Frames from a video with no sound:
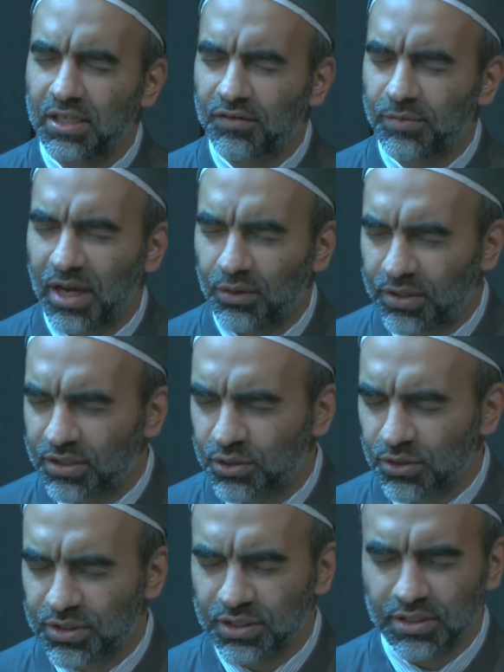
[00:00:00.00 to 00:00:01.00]
of my
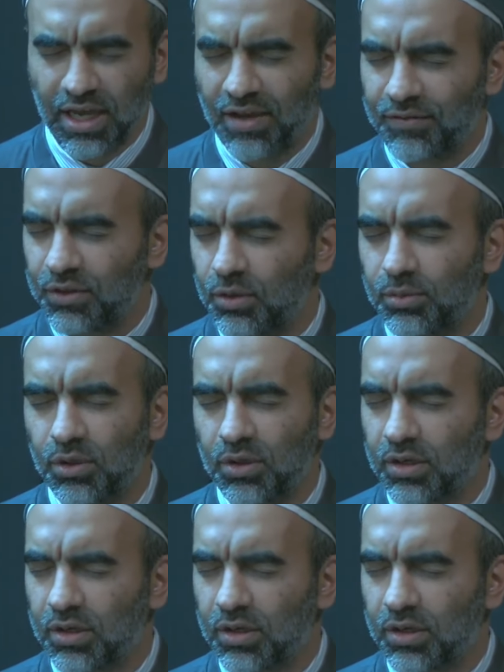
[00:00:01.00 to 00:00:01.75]
resources. I have no more